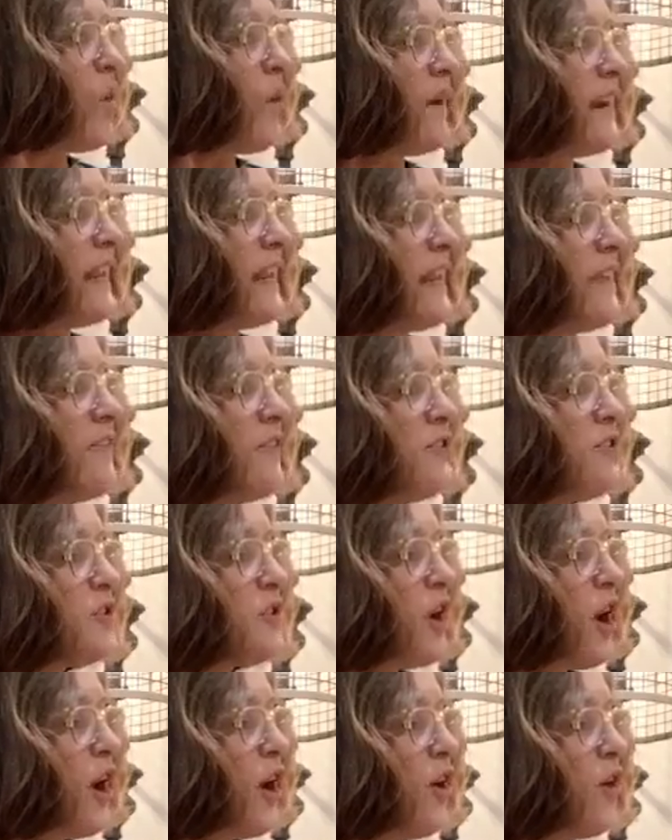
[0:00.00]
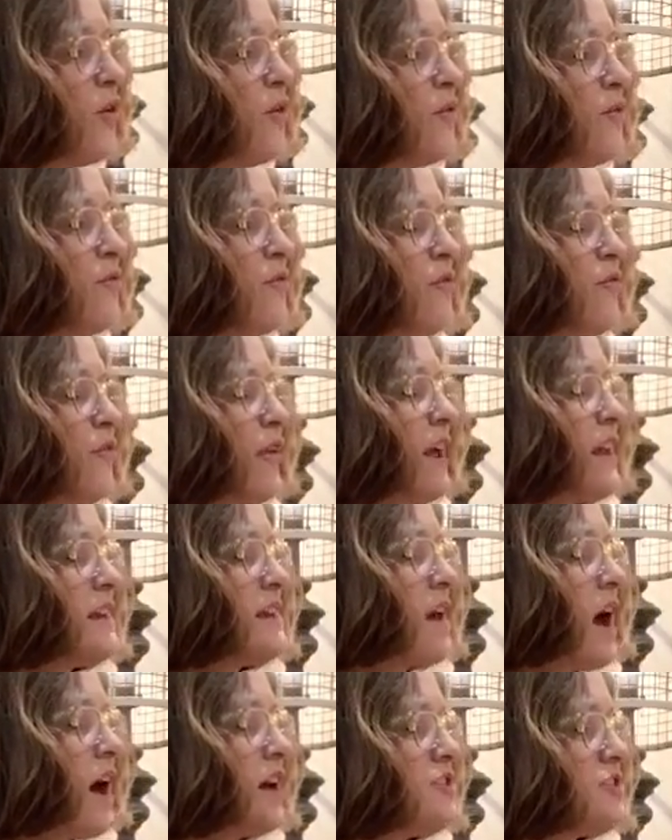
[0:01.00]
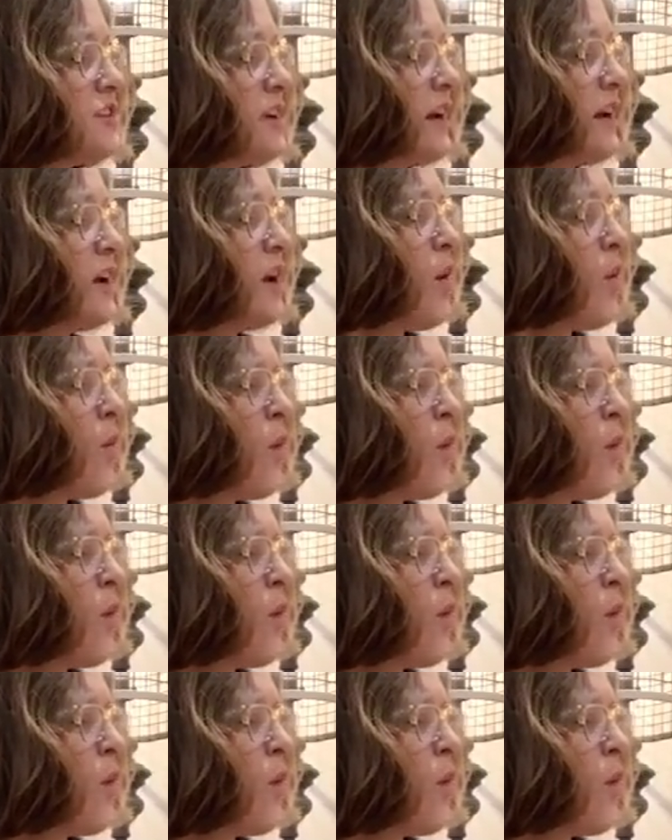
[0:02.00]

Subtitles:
When even your own friend Nadja